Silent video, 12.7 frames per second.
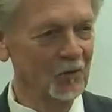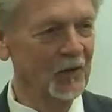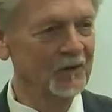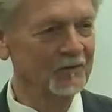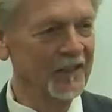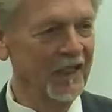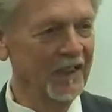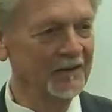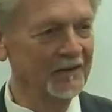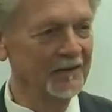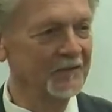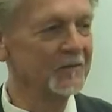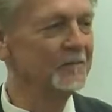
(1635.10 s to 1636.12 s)
The Word of God
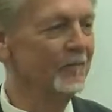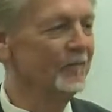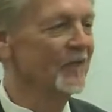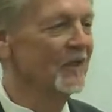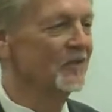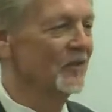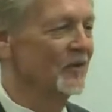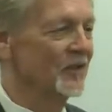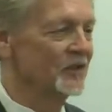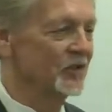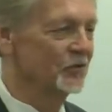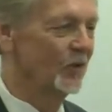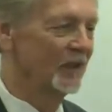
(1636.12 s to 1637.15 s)
is. So,
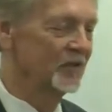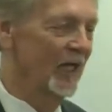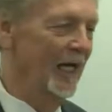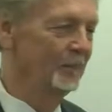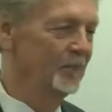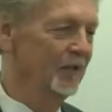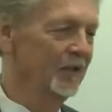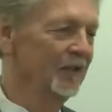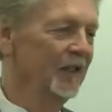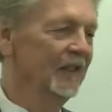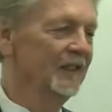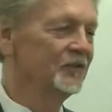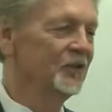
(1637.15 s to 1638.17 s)
this is what's happening.
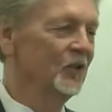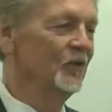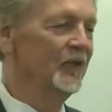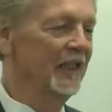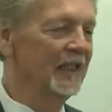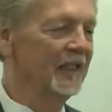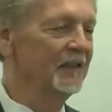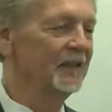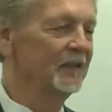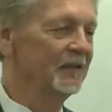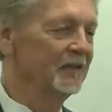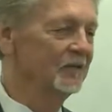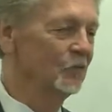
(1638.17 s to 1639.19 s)
So,
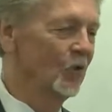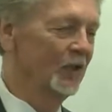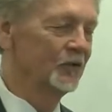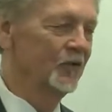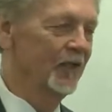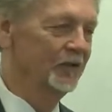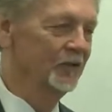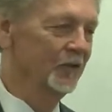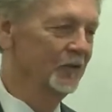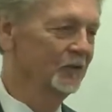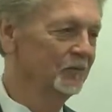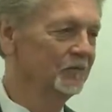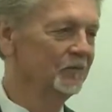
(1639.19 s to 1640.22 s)
then what do they
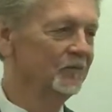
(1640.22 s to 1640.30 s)
do?